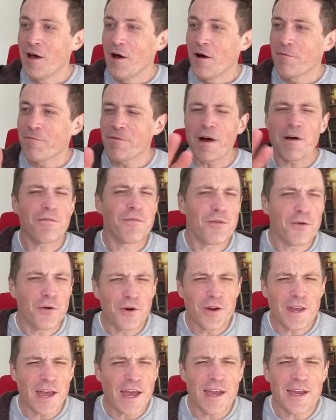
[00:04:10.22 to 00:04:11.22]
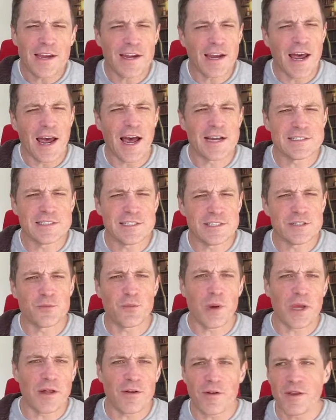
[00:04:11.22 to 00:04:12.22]
538 has this
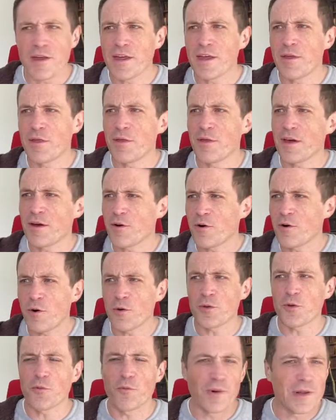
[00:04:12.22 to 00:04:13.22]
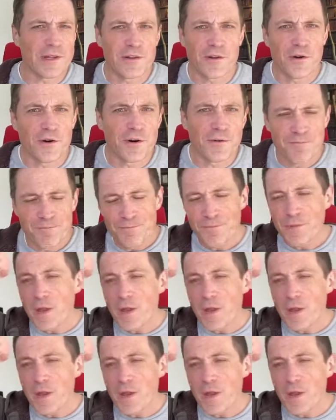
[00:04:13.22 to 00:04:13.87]
weekly thing called the Riddler